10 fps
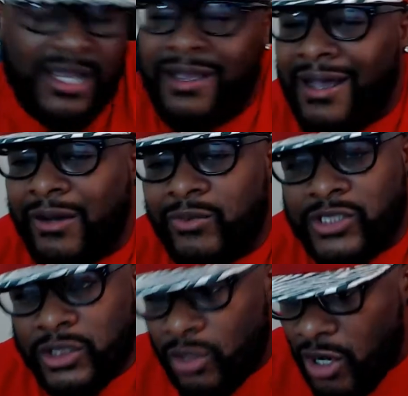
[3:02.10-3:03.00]
I was a
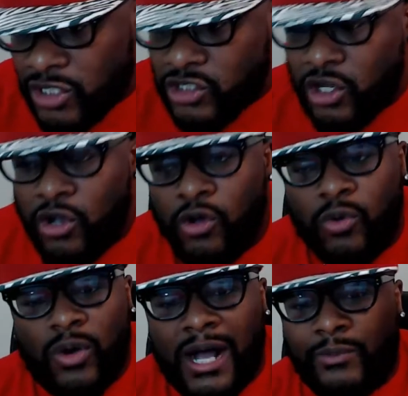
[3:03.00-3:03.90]
lost soul.
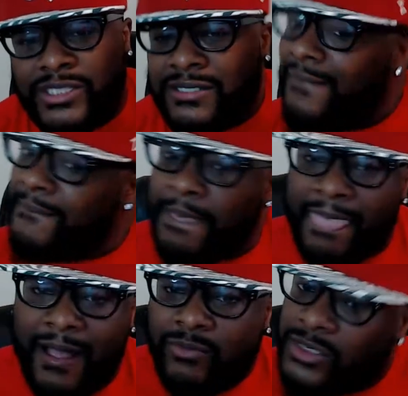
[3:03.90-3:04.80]
I
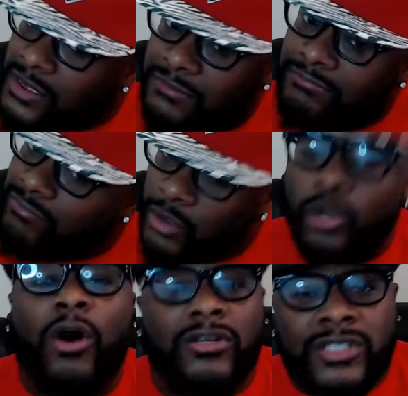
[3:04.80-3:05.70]
was
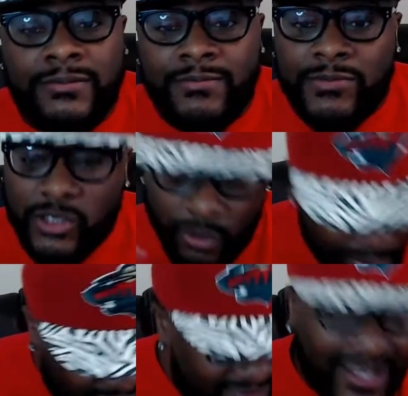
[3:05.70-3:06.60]
lost. So being
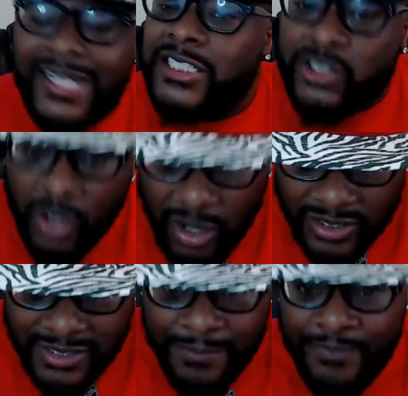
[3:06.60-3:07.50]
in Vegas, lost.
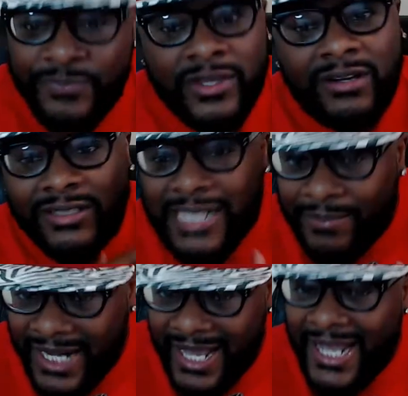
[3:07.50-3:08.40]
On top of
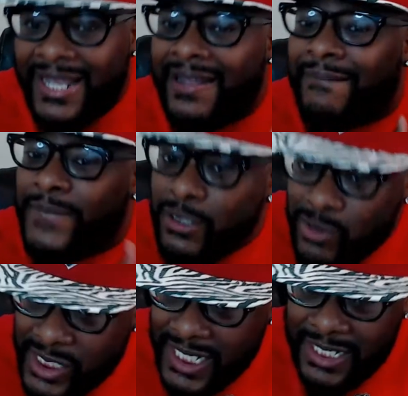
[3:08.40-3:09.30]
that,
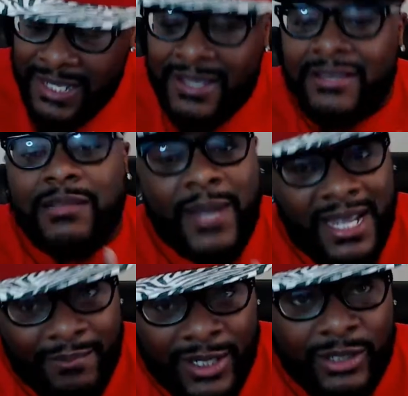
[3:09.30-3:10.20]
abusing the pain
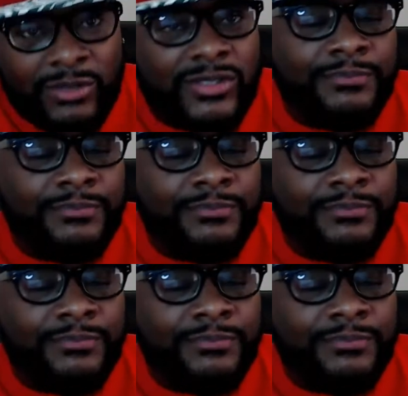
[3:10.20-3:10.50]
pills